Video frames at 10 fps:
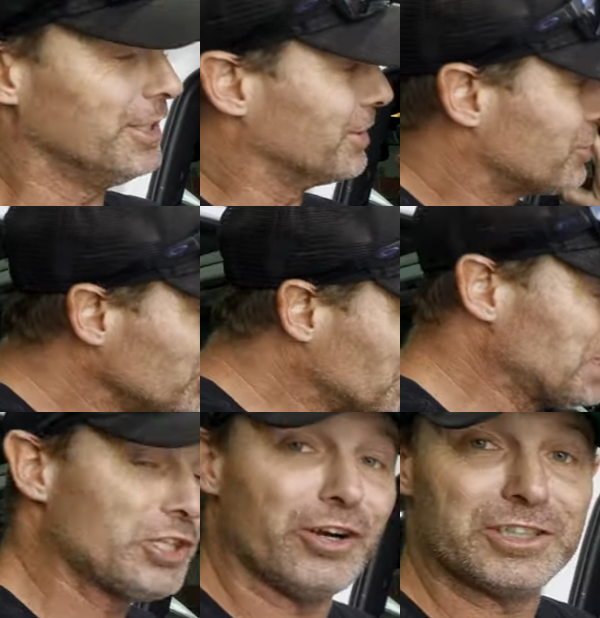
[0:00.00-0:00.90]
and the
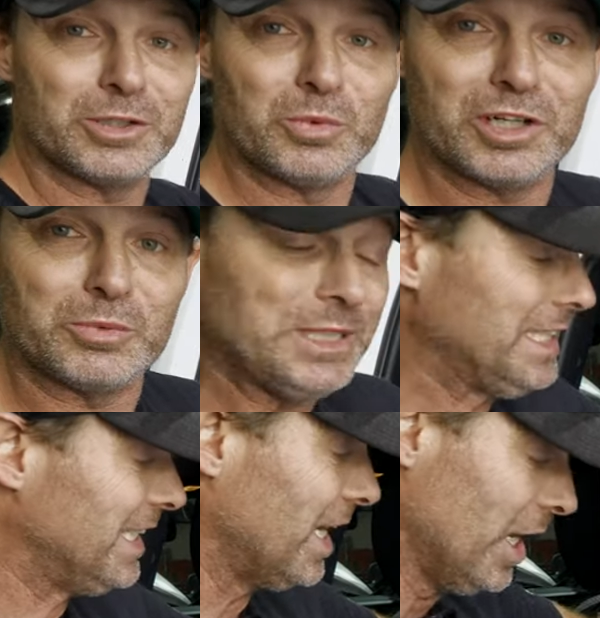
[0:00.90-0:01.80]
supercharger work we
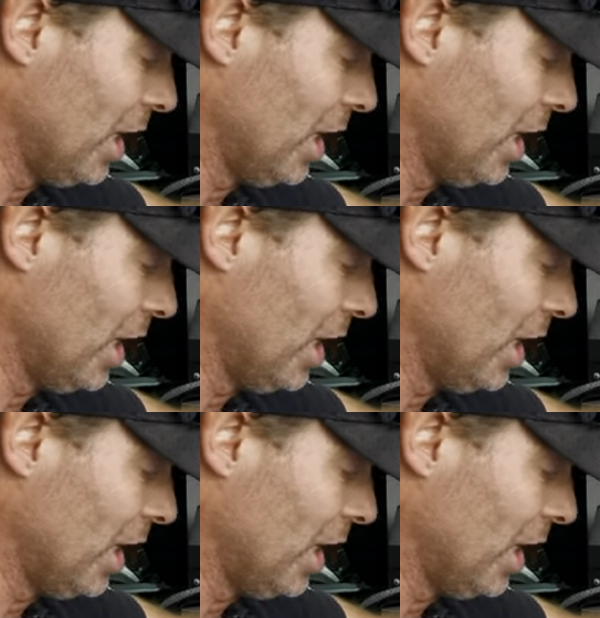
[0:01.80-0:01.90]
did,